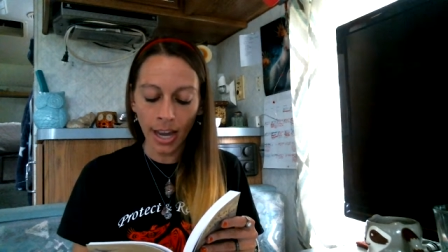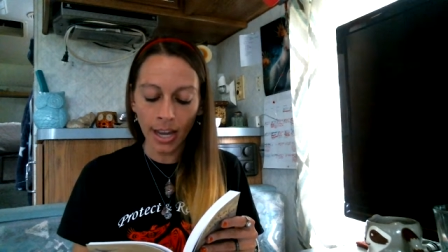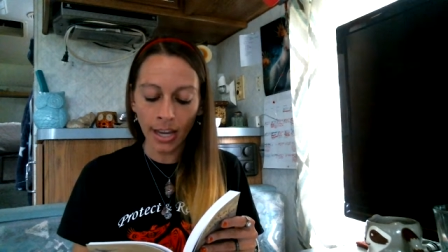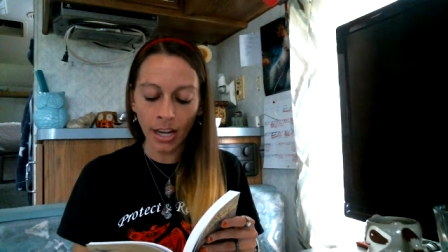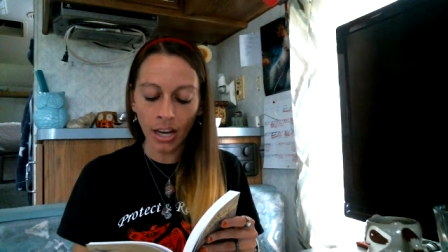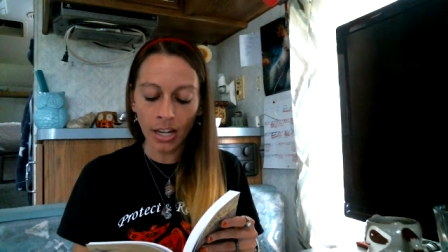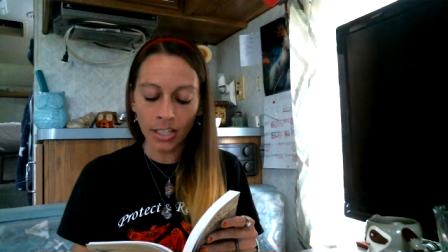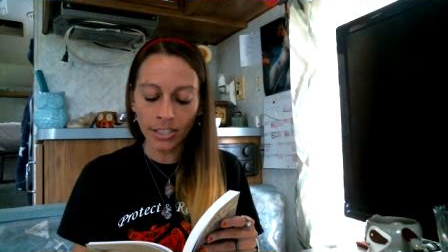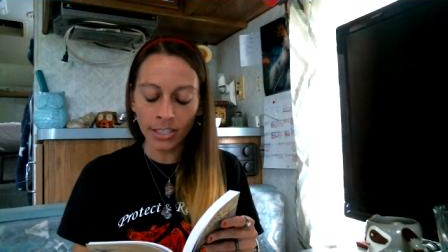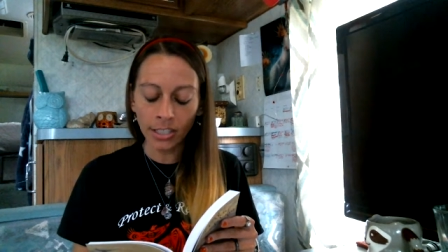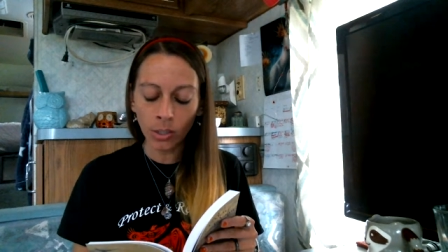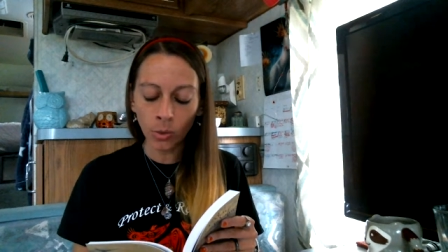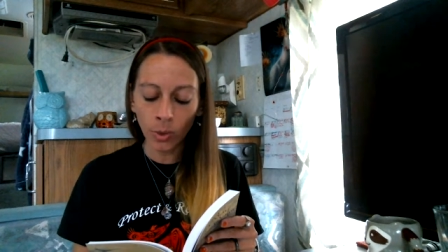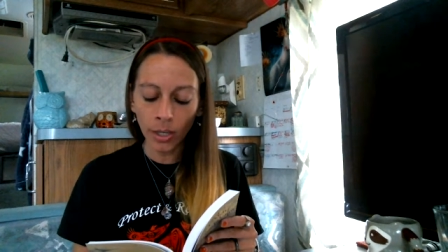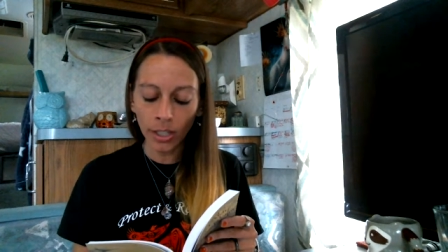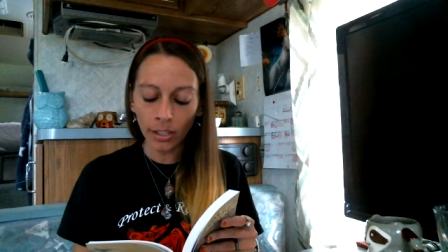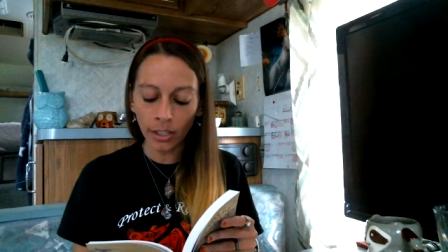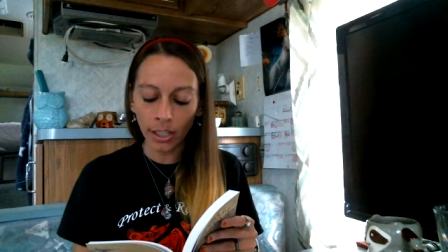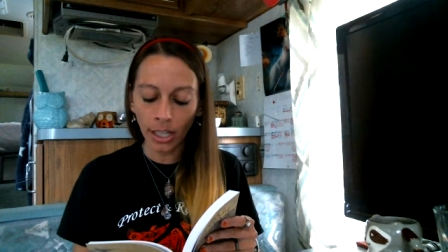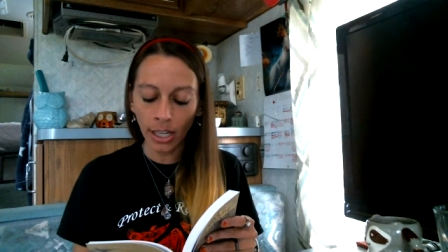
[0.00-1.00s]
and
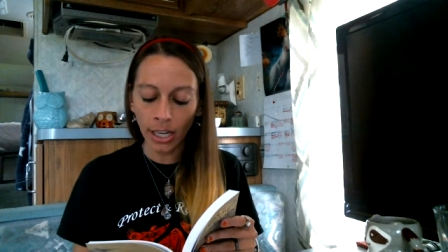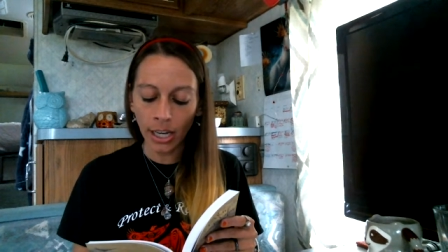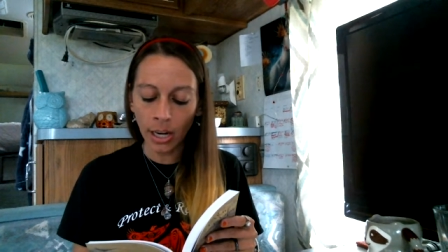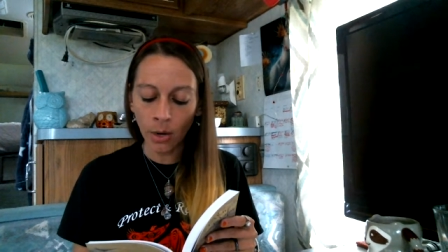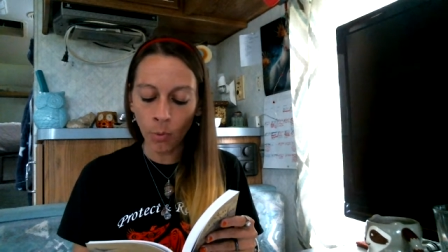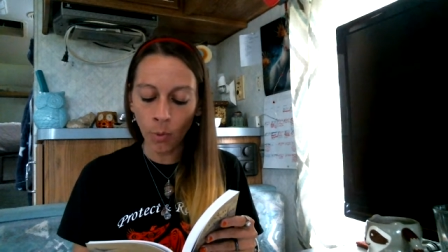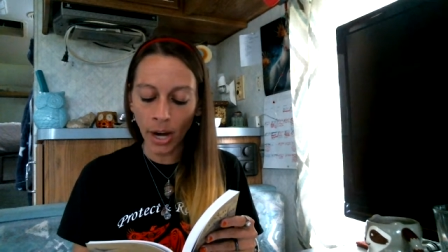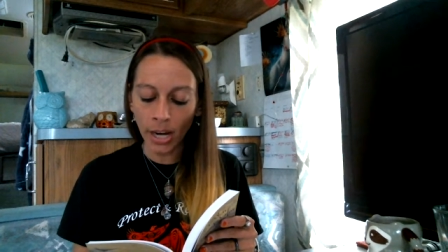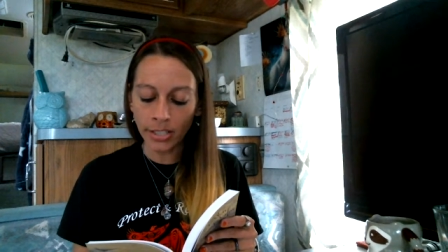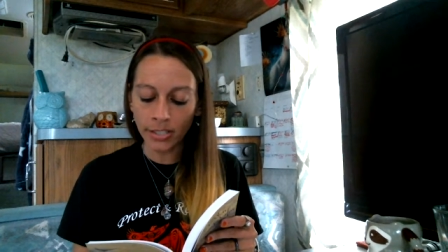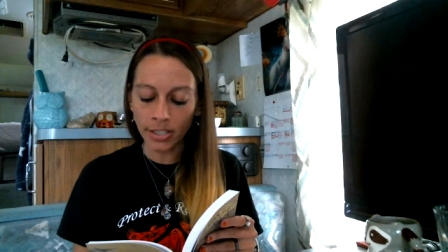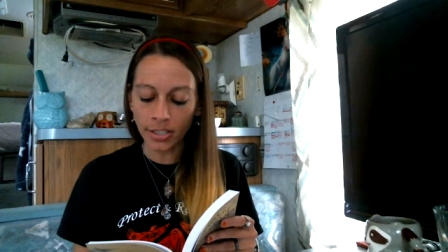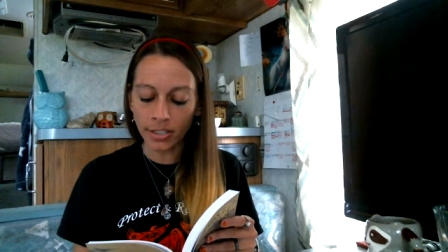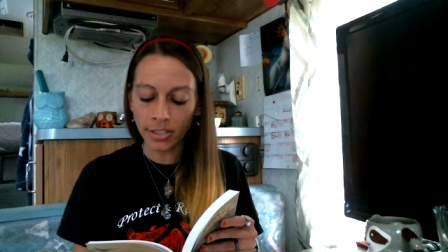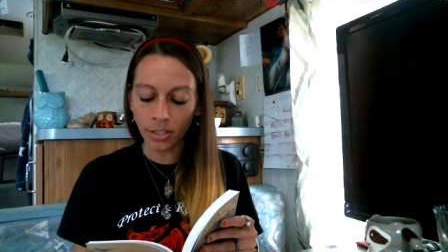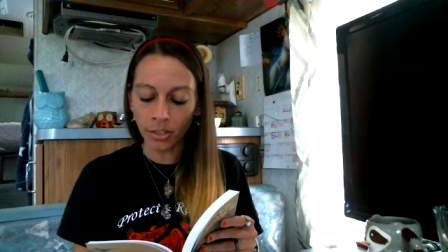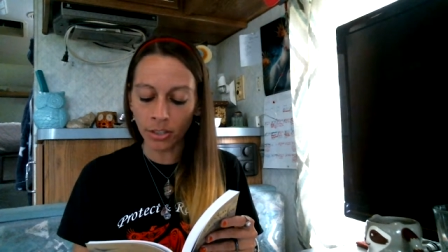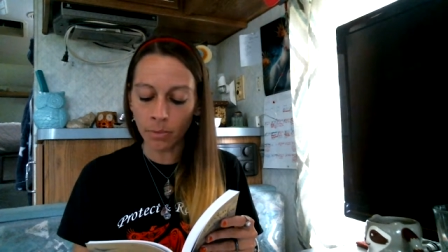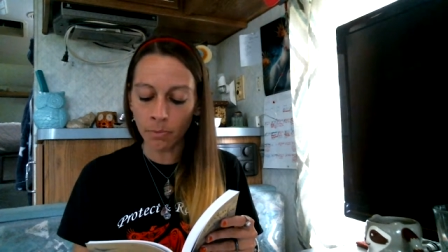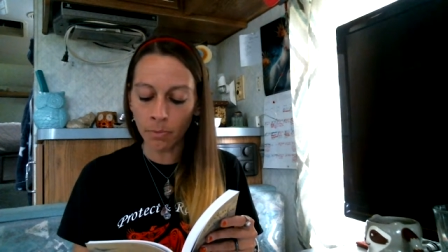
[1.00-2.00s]
consequently, he waits
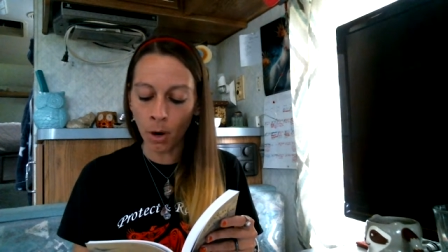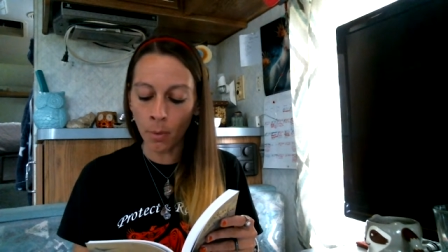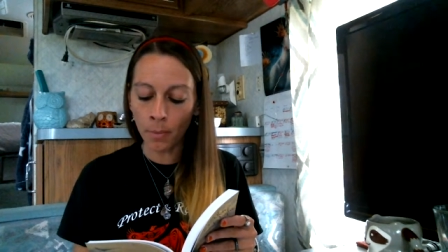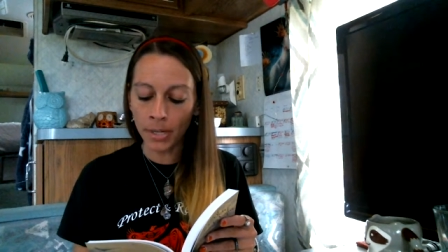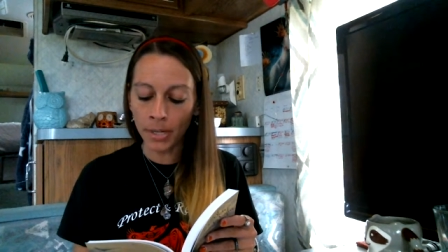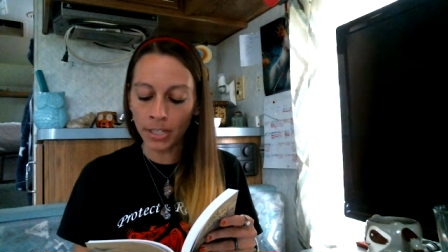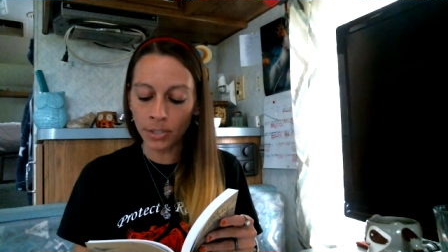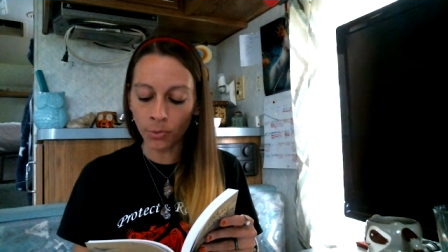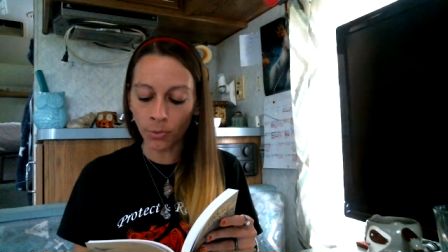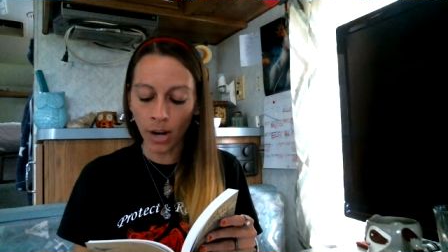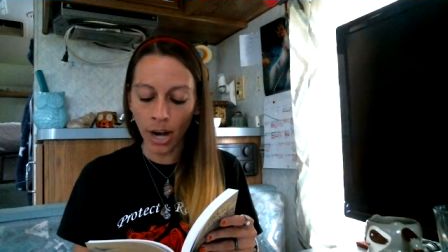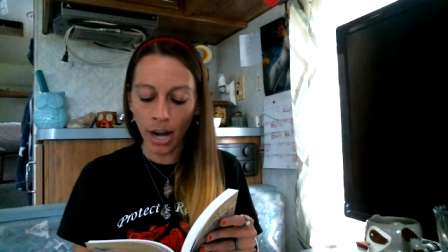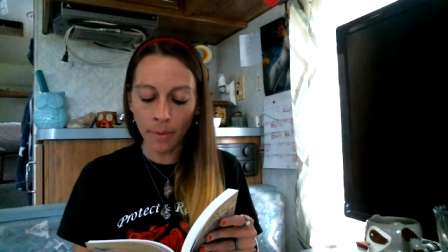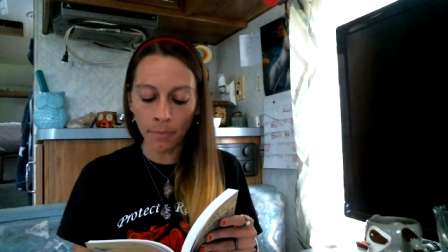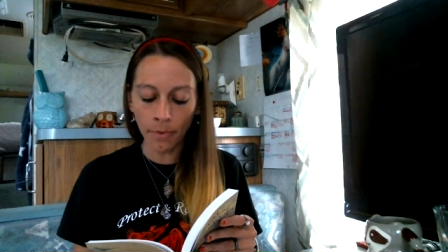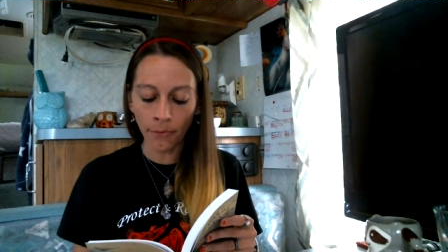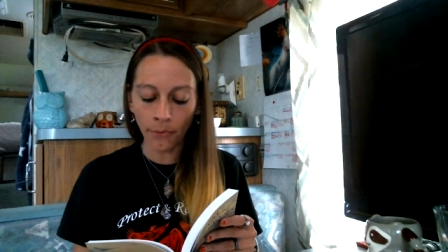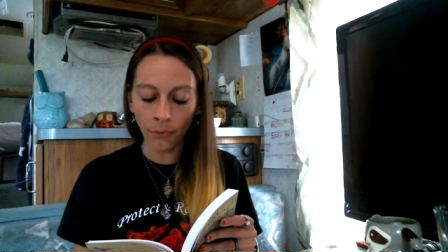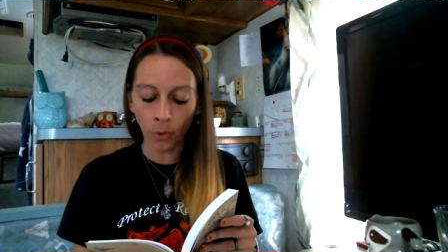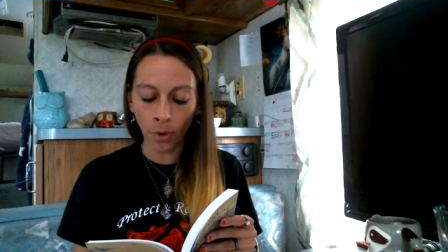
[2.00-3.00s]
until the moment is right
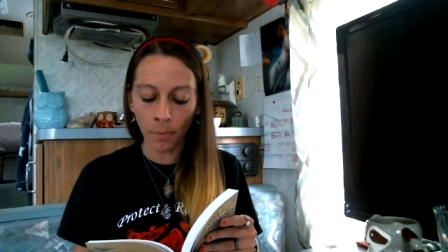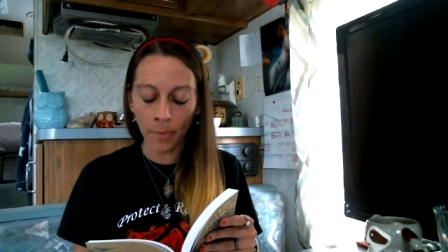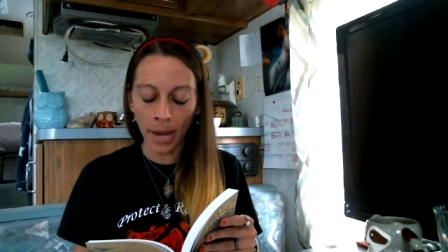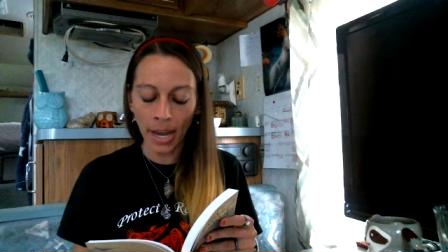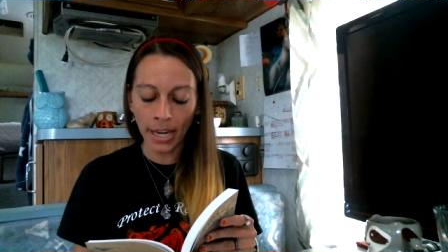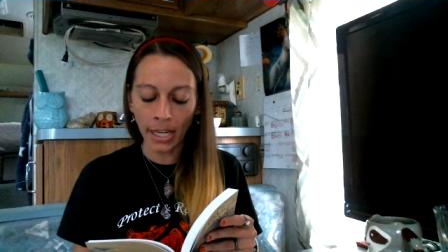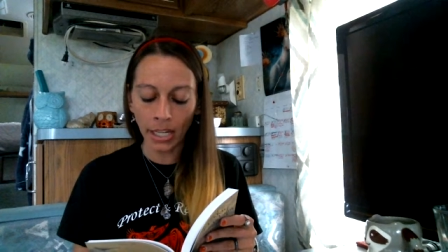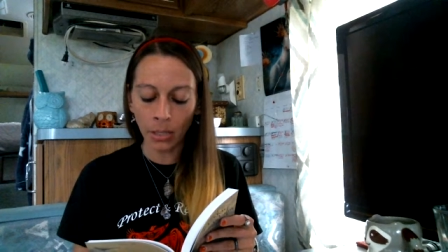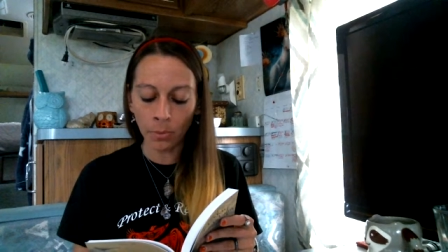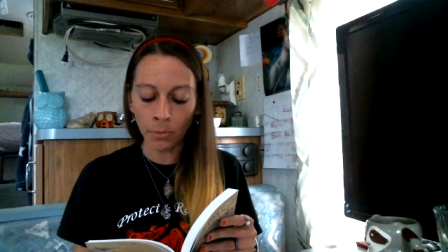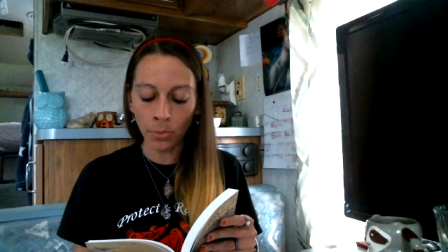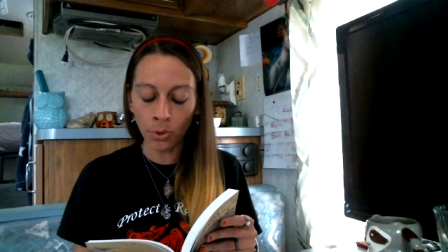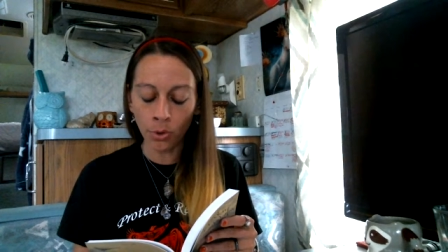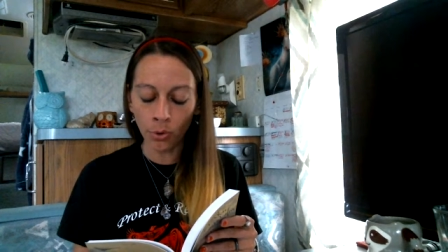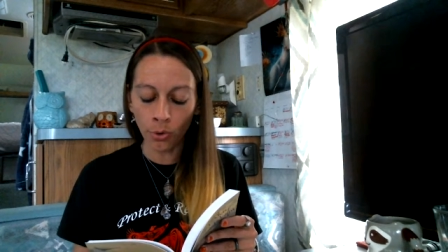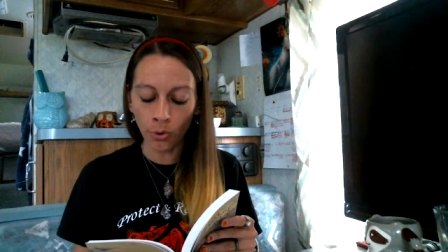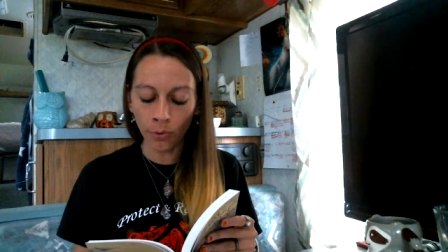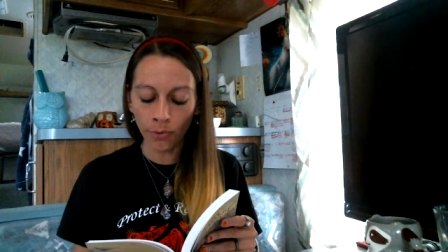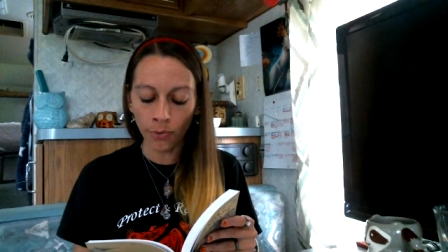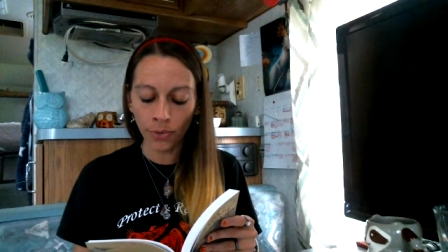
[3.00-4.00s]
before making a
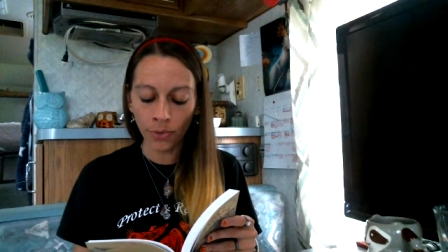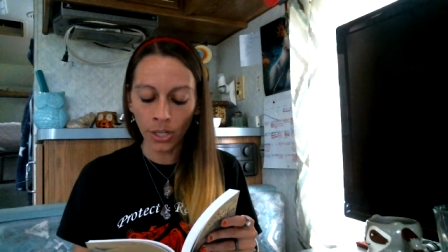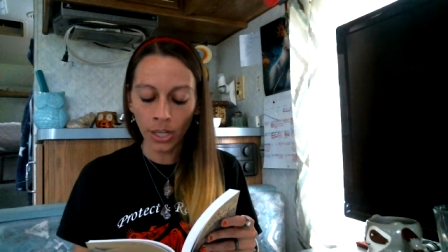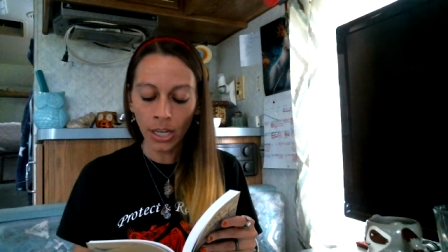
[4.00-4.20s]
move.